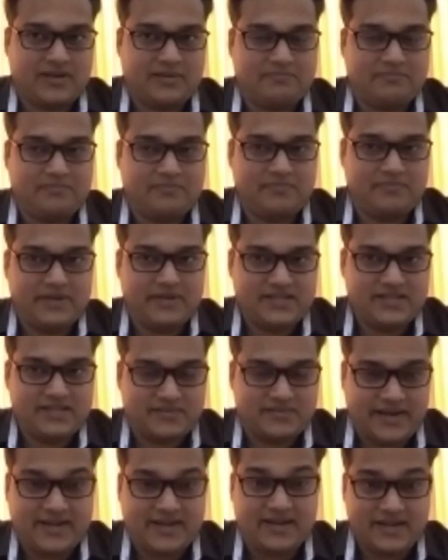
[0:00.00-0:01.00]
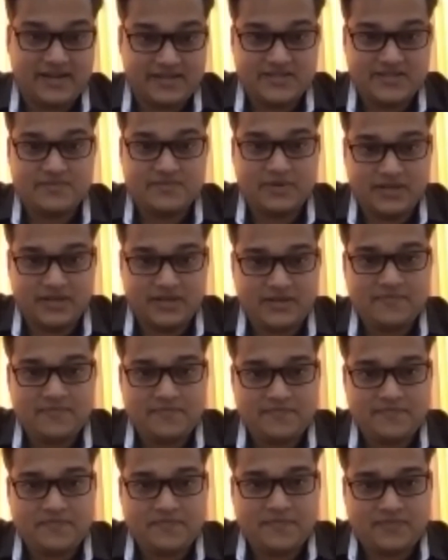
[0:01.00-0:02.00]
please write legibly
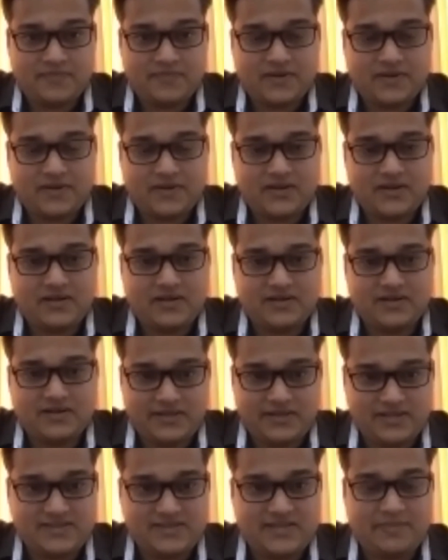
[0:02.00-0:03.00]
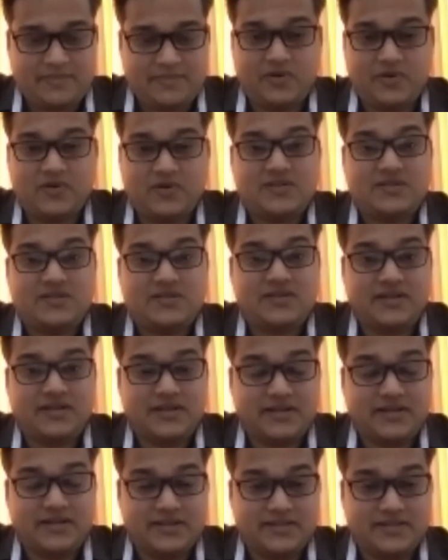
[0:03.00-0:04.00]
the exam, because
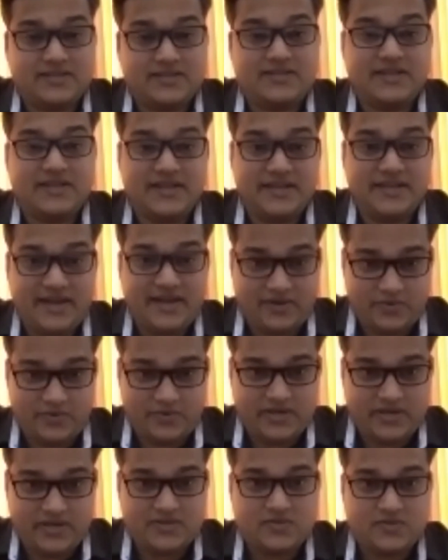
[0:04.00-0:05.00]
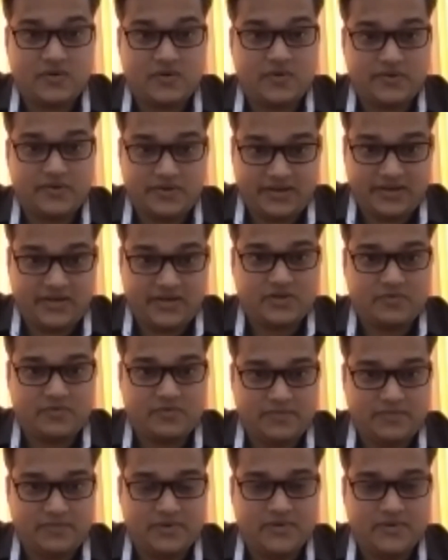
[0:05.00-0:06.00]
it's a senior advocates who are going to correct your
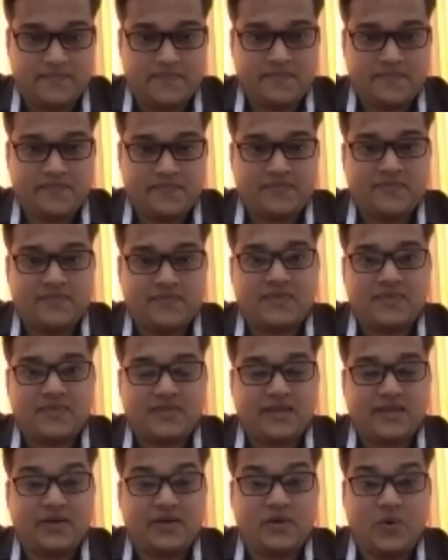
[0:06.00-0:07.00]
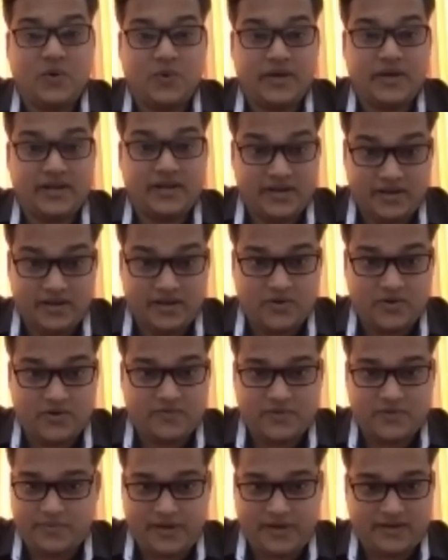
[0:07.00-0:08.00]
paper. They know in and out of the
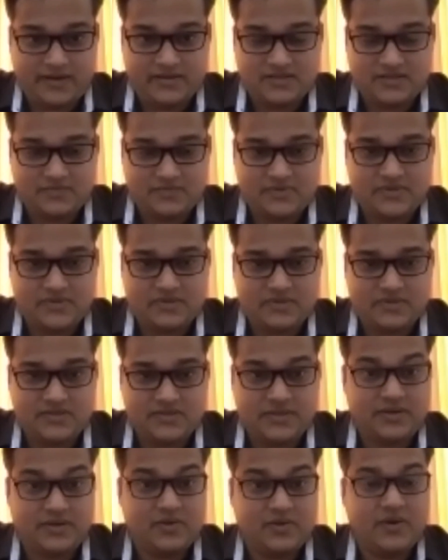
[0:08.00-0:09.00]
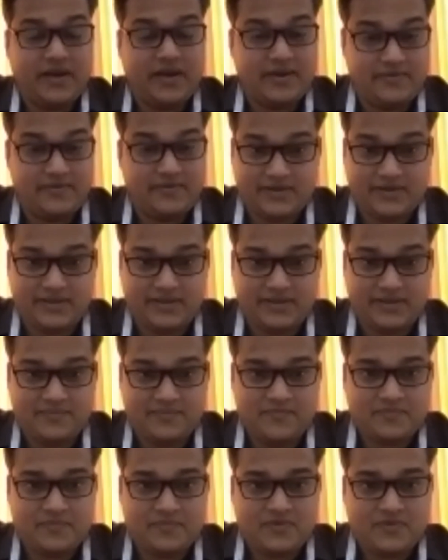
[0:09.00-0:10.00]
practice and procedure. They know everything.
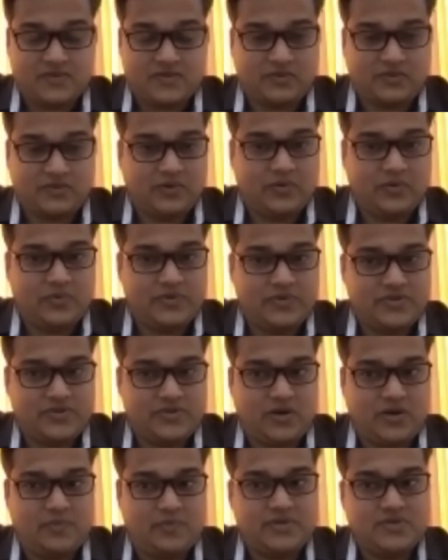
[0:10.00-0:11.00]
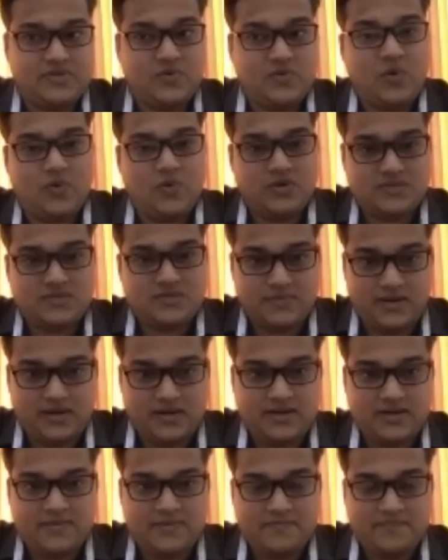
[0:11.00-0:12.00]
So we should not be so over
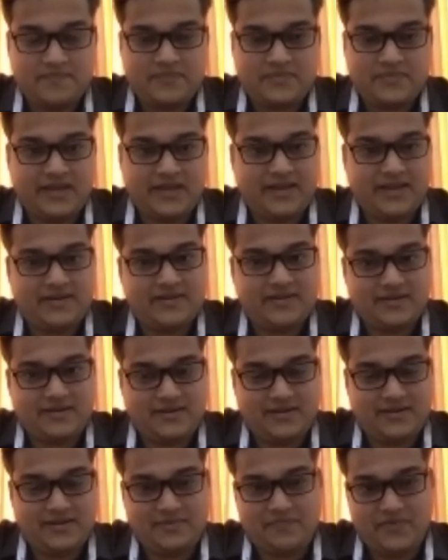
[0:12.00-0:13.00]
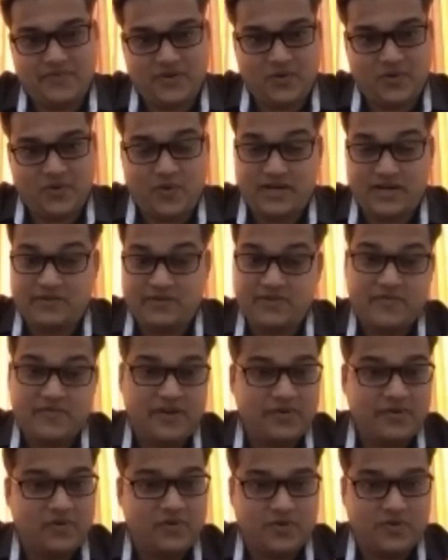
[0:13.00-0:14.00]
smart that whatever we
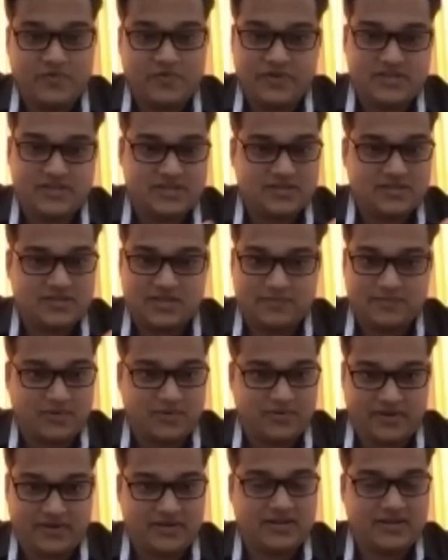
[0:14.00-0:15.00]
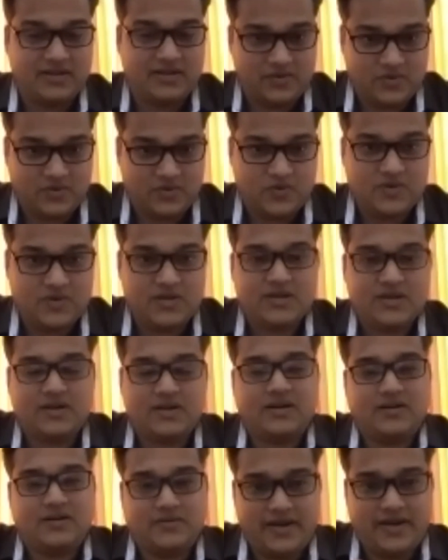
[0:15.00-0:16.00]
know we just keep on writing. No,
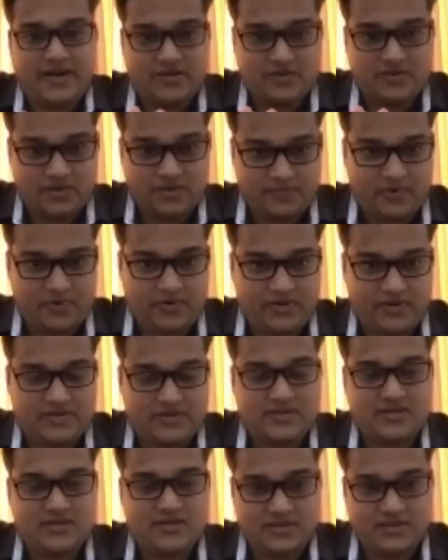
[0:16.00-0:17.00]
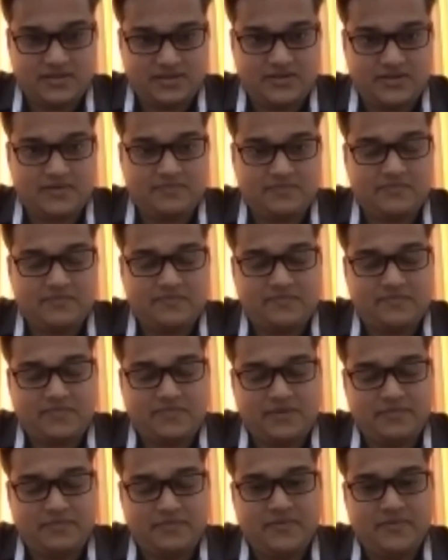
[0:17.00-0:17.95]
write to the point in the paper.